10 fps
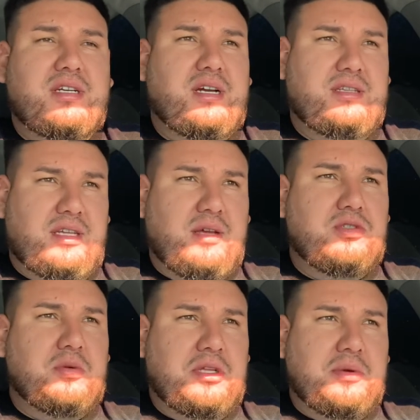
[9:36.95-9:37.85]
I think it
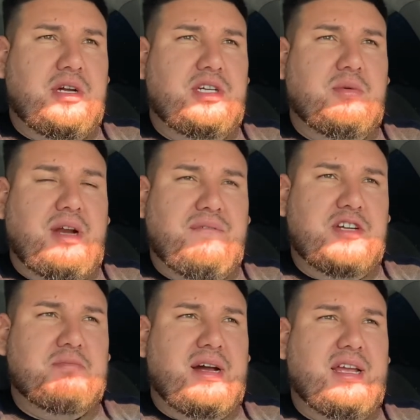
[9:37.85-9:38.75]
was twenty-three hundred when I
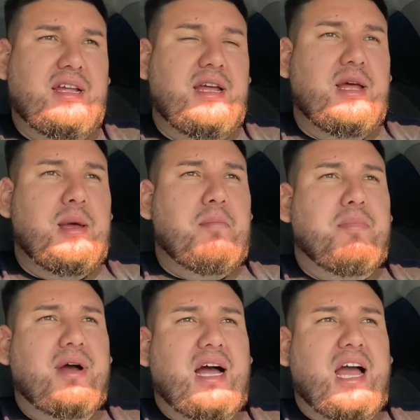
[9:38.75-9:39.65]
first bought it,
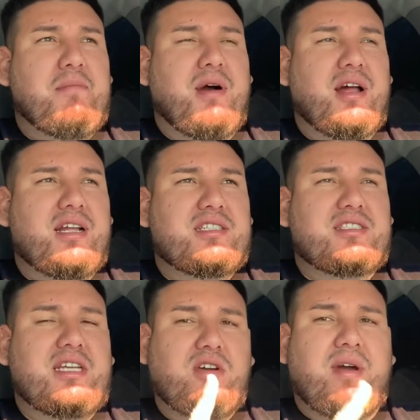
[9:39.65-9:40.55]
but I bought it
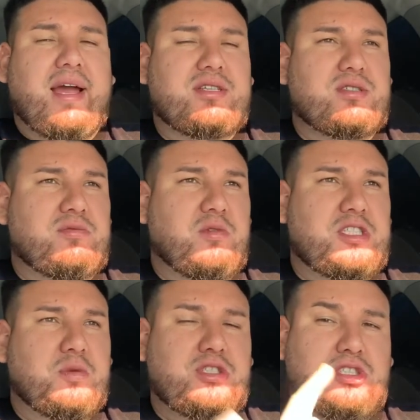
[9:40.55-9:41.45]
single axle, which
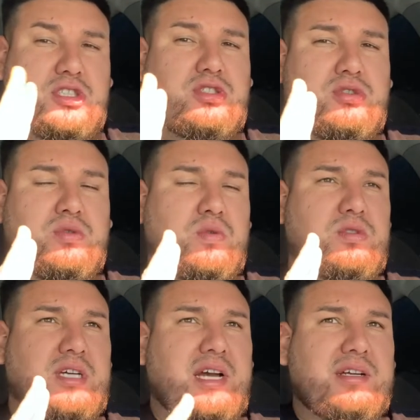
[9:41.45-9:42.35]
was just two
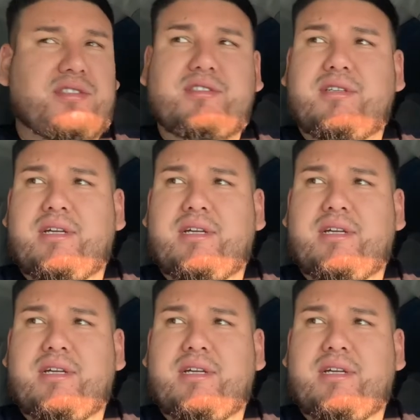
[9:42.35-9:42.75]
tires.